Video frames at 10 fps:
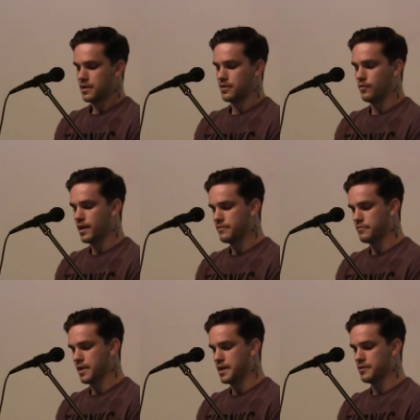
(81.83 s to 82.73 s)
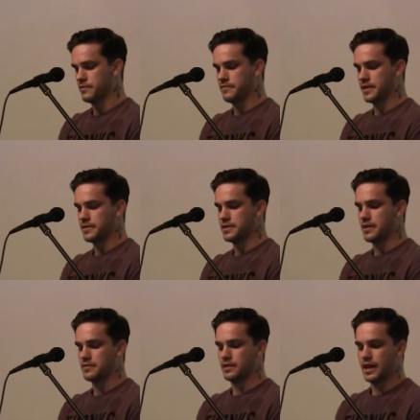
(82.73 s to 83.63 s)
The wife ran her finger
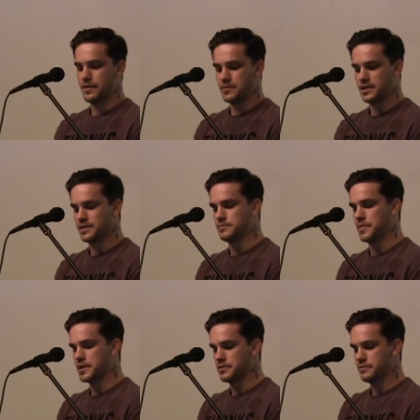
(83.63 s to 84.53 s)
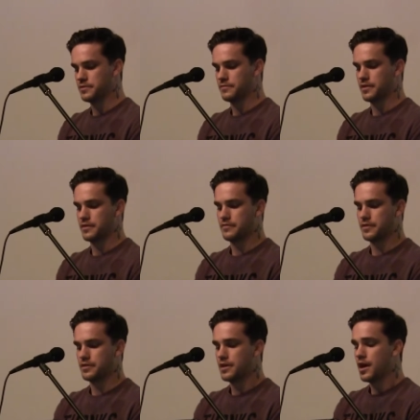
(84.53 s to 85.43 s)
down the laminated menu in front of
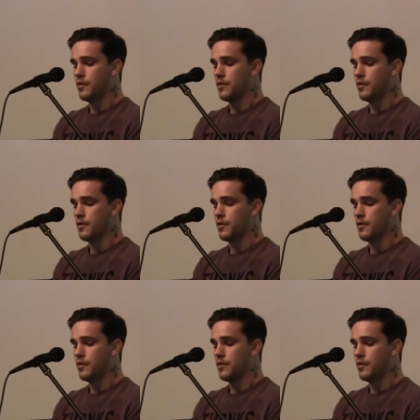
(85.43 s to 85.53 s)
her,